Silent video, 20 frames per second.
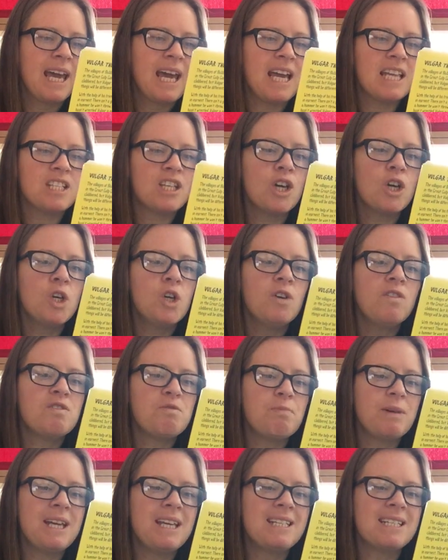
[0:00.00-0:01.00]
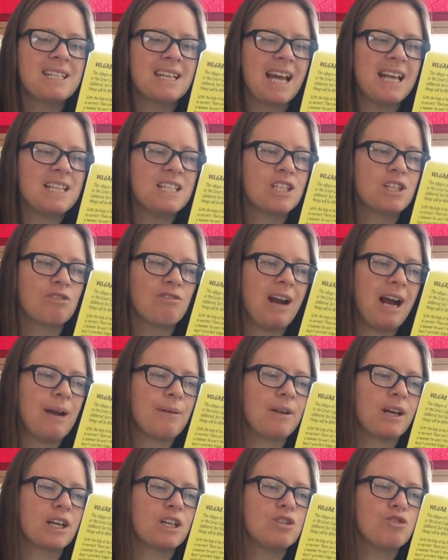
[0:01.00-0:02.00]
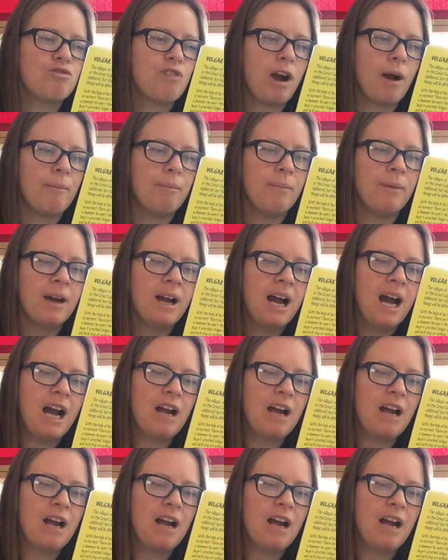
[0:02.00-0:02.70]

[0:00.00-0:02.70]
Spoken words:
Its hooves beat against the ground like a drum,